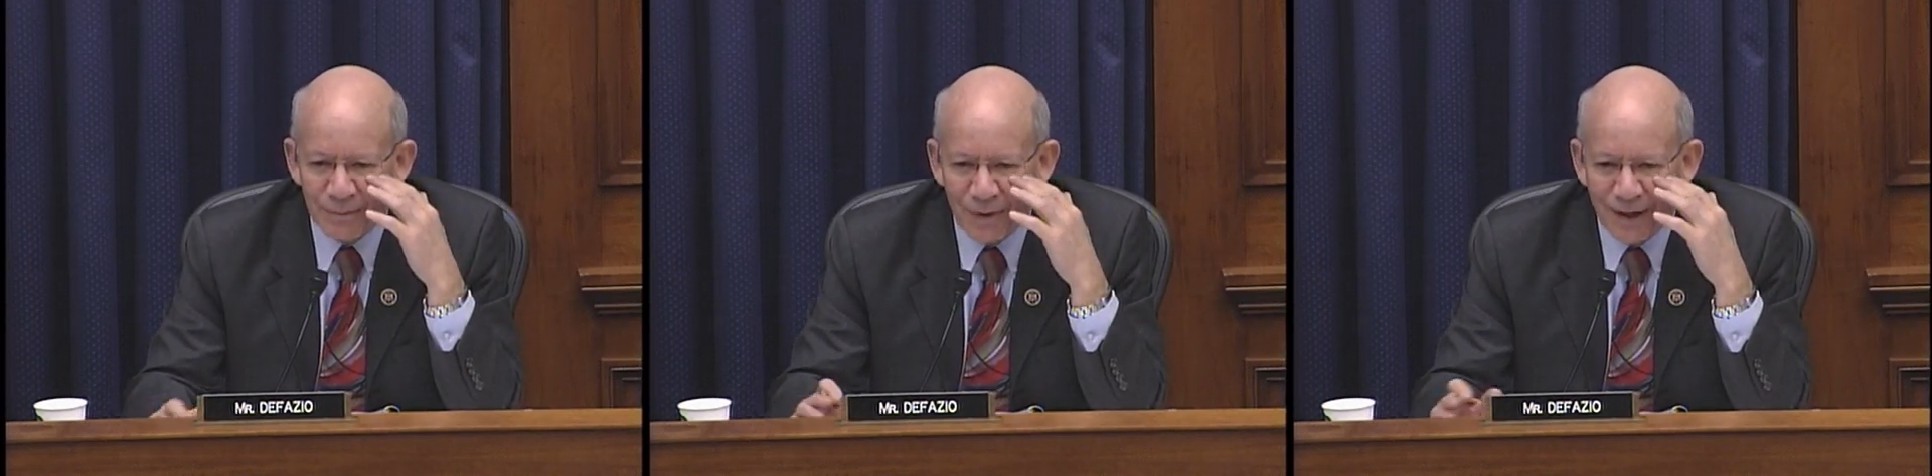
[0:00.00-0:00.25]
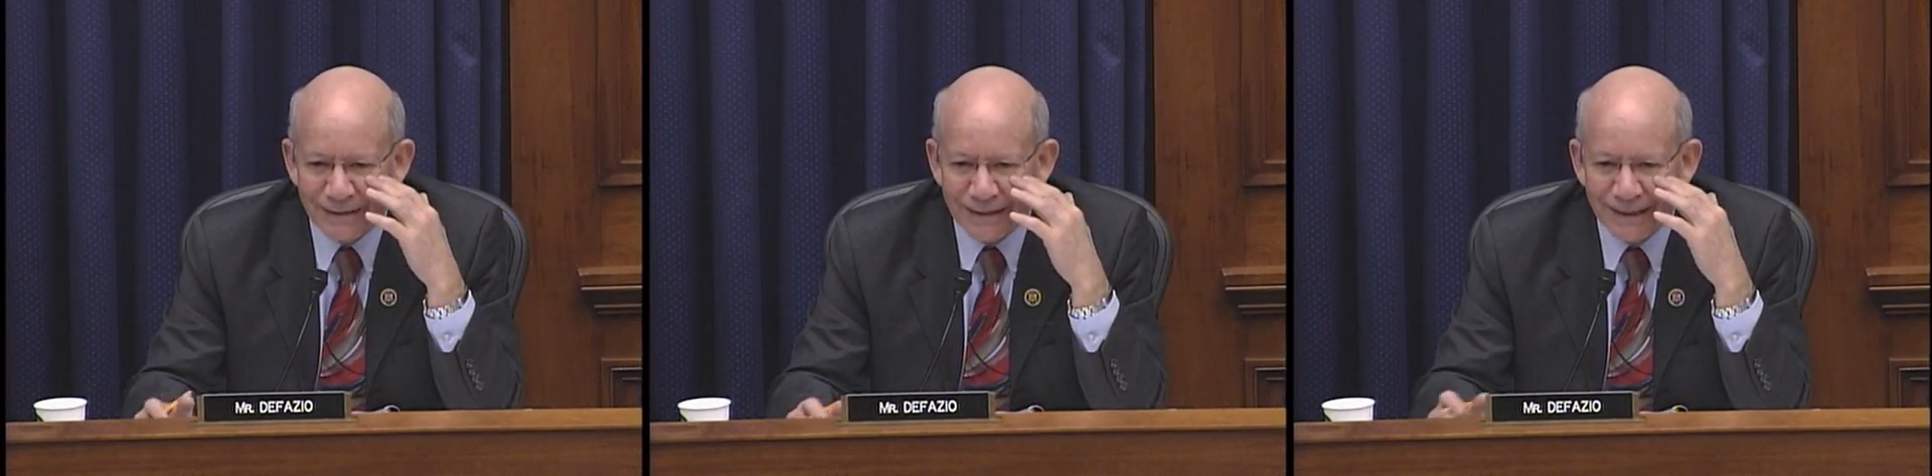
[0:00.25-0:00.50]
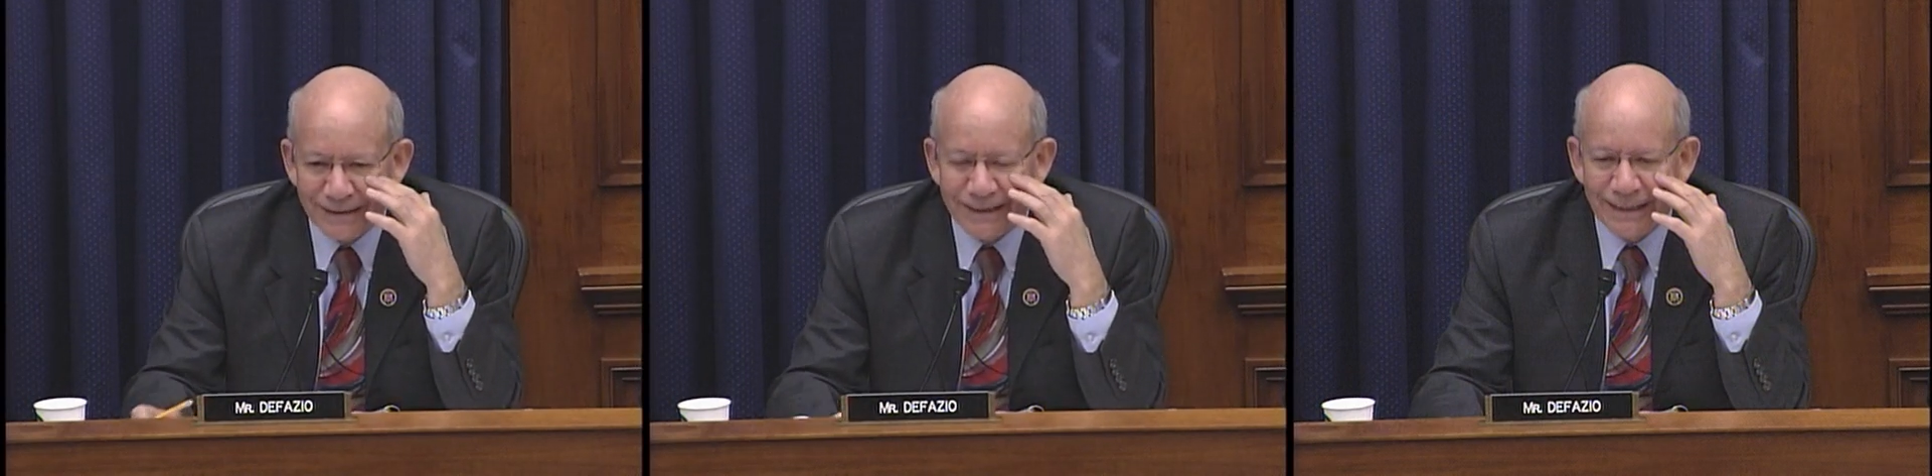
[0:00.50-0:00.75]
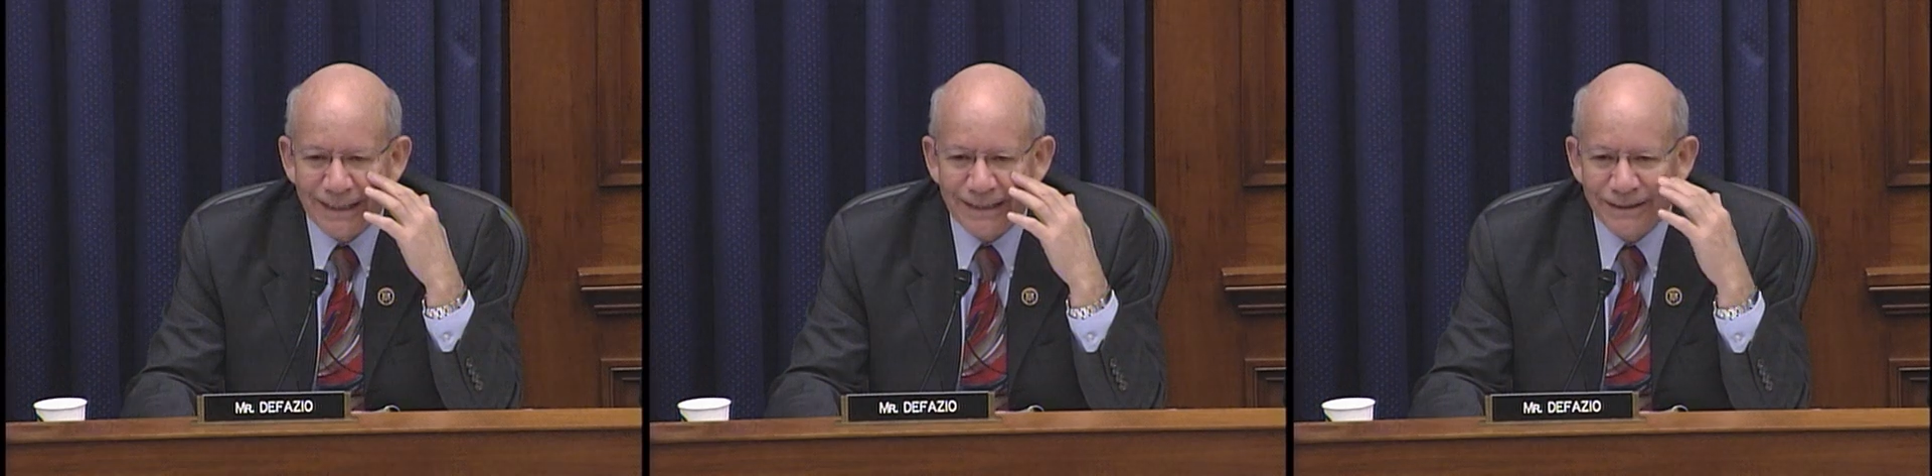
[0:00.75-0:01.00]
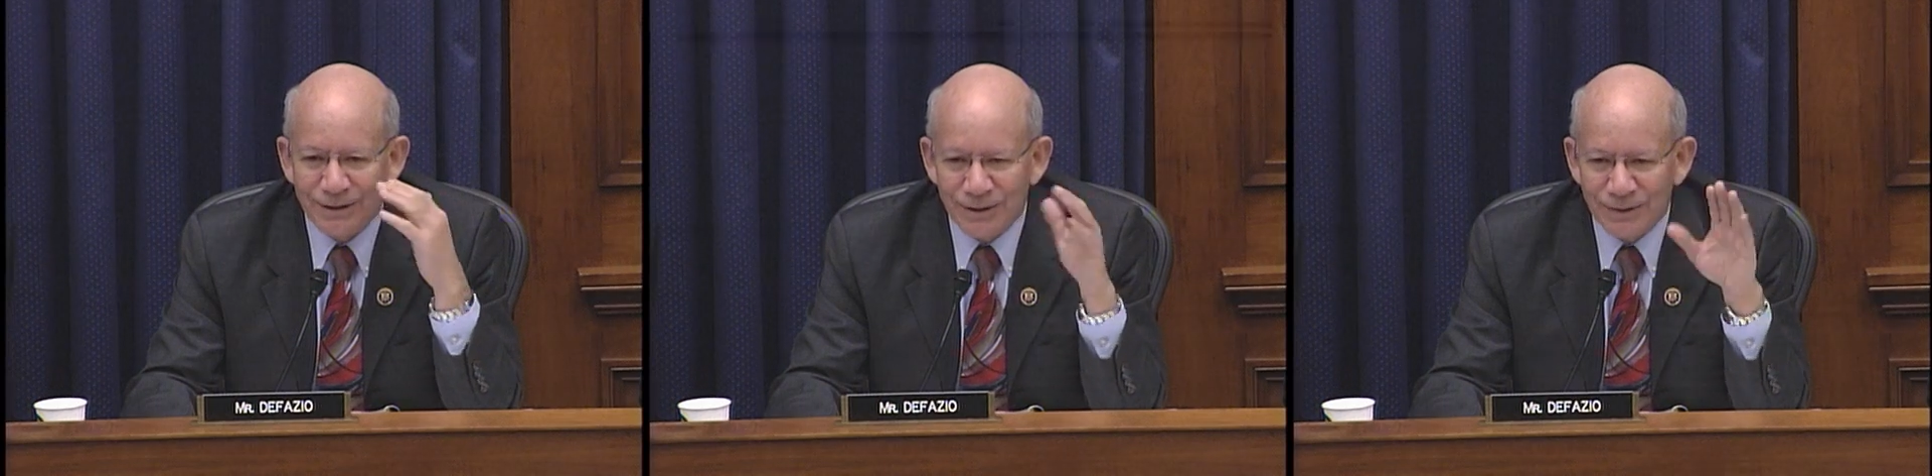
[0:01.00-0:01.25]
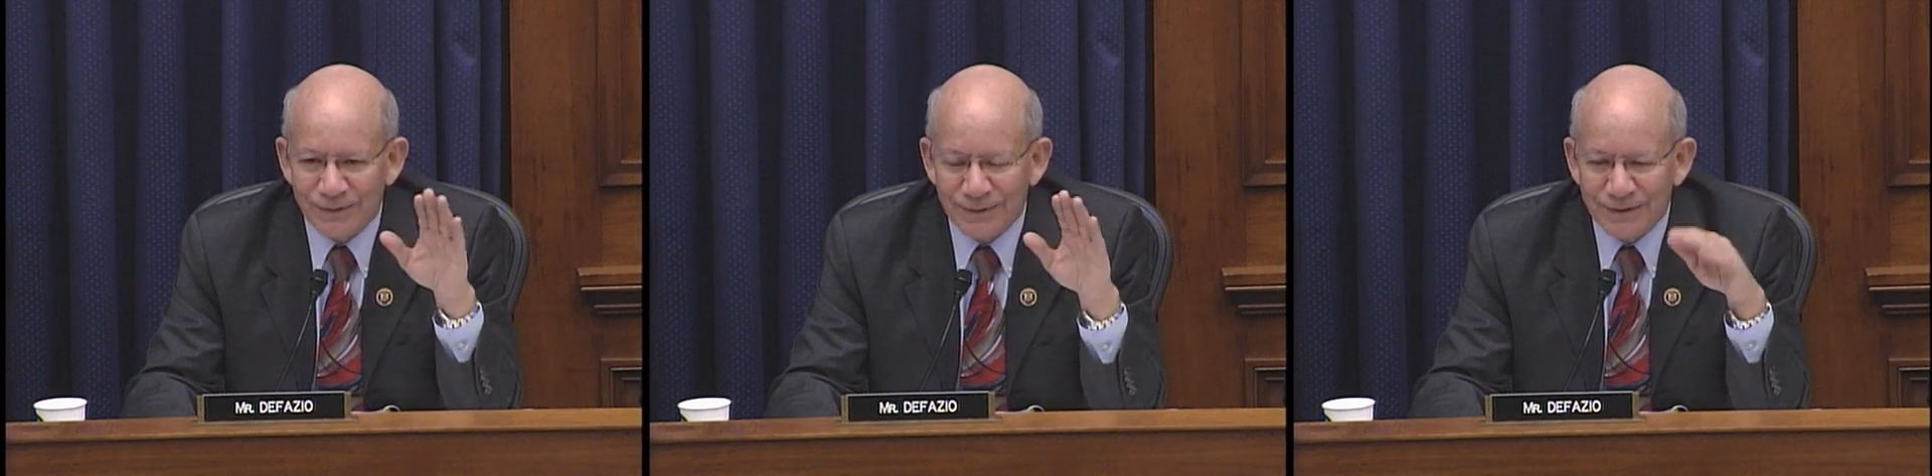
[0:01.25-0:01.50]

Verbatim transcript: process needs to